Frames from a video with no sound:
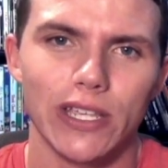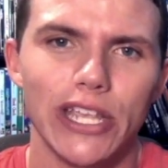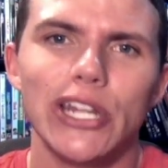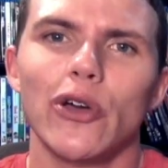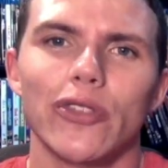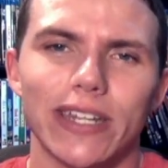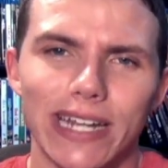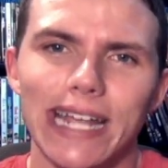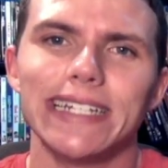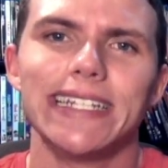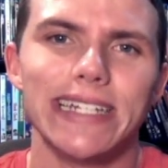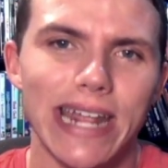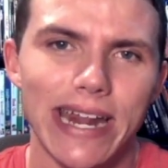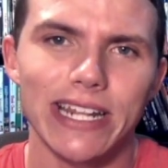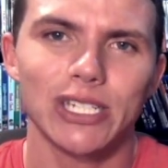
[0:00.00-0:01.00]
You know, the
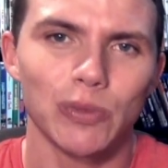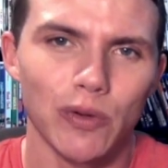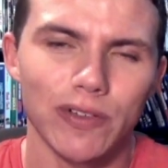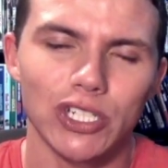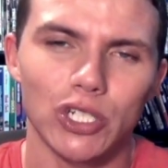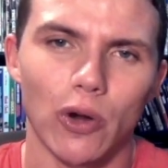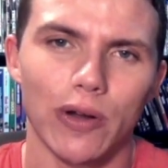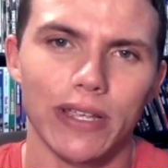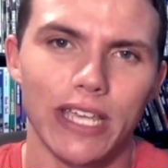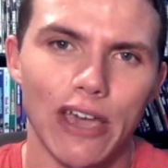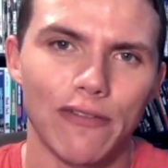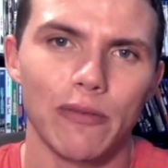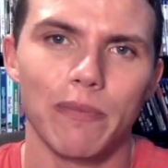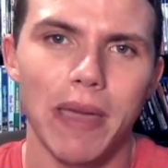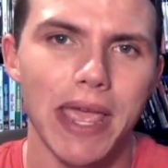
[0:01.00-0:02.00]
1980s movie starring
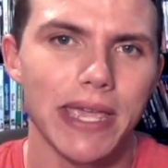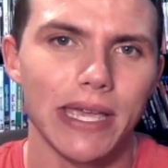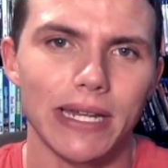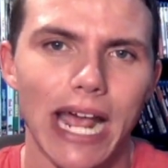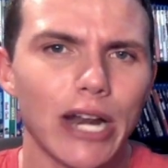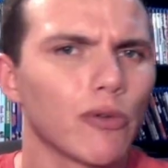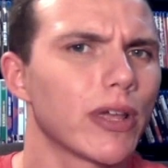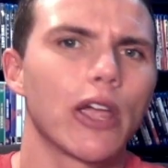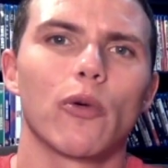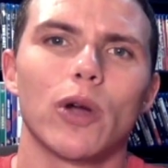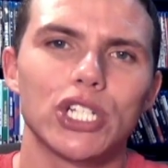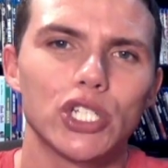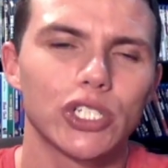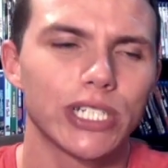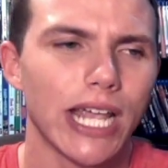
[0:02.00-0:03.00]
Kevin Bacon. I don't care
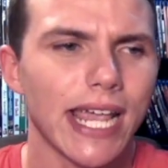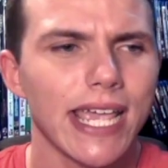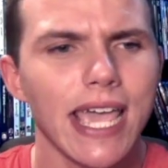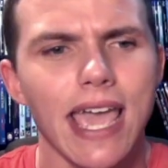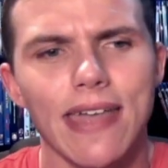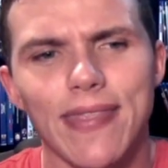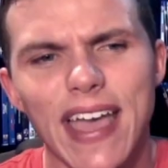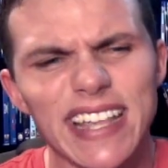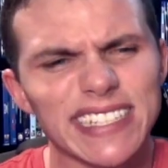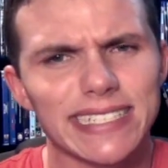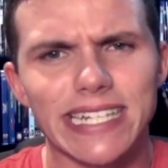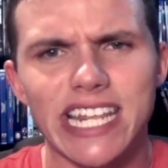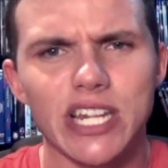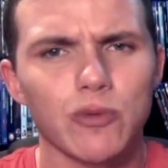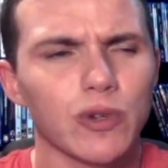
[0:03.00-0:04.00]
what you say. That
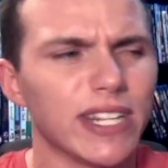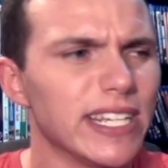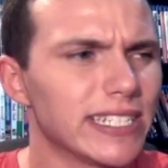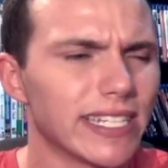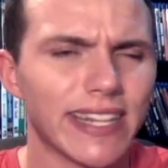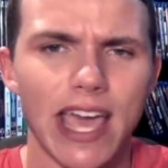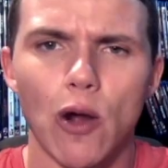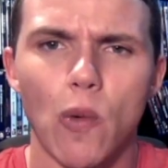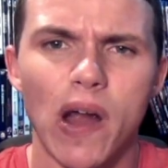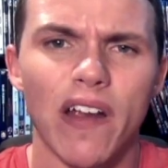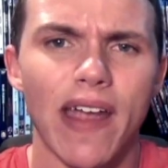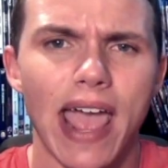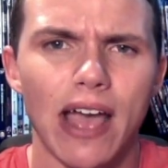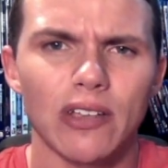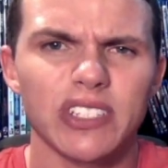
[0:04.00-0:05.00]
scene when he's in that
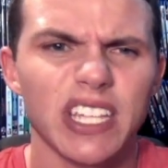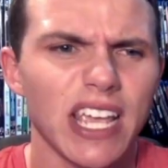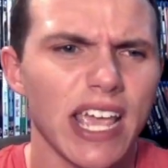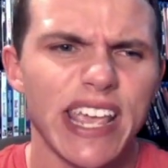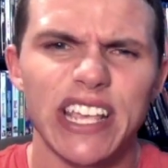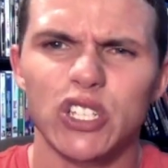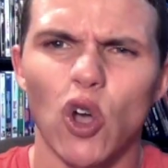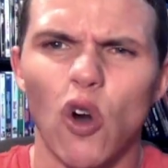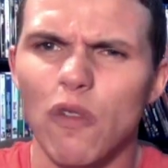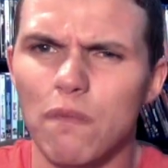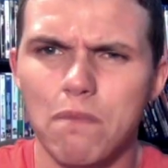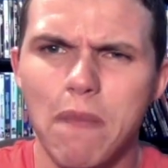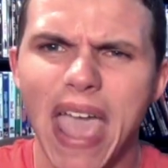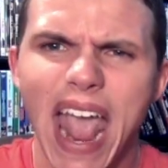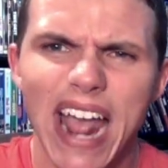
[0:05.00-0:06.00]
warehouse, he's all
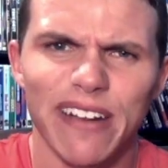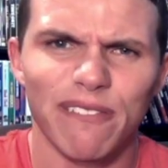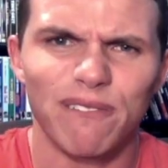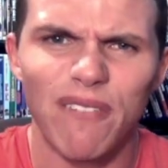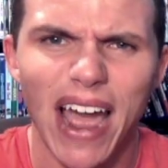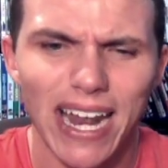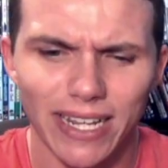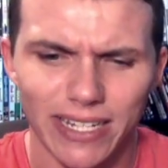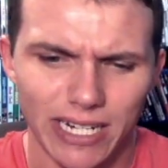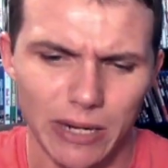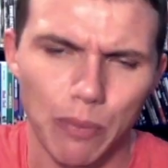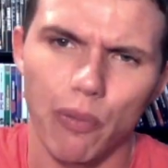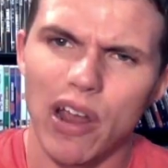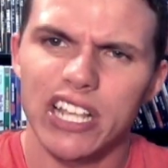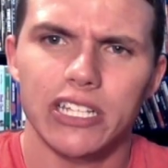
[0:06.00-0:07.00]
mad and violent, and he
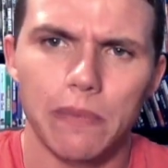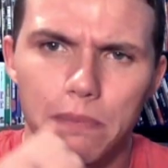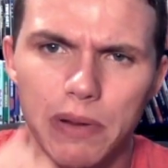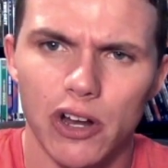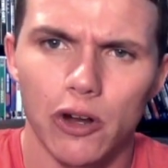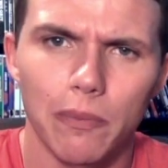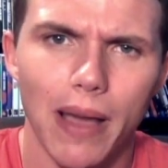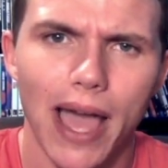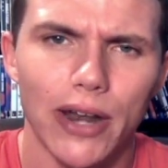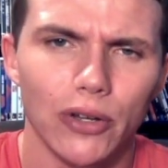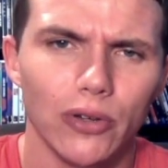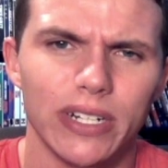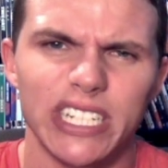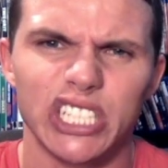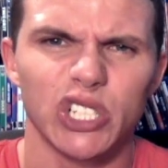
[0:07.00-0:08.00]
breaks a beer
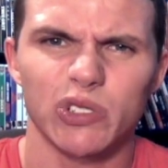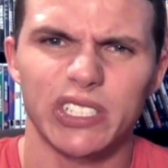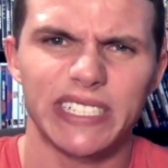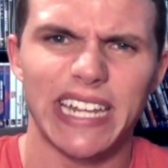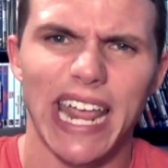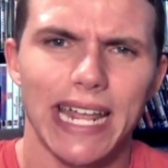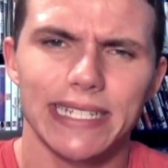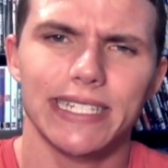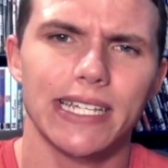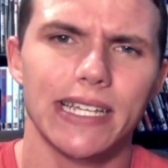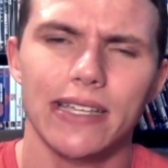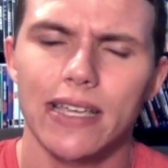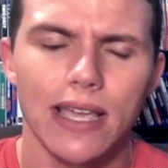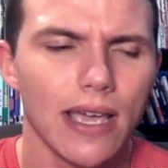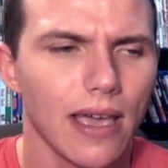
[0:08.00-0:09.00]
bottle, and he starts dancing.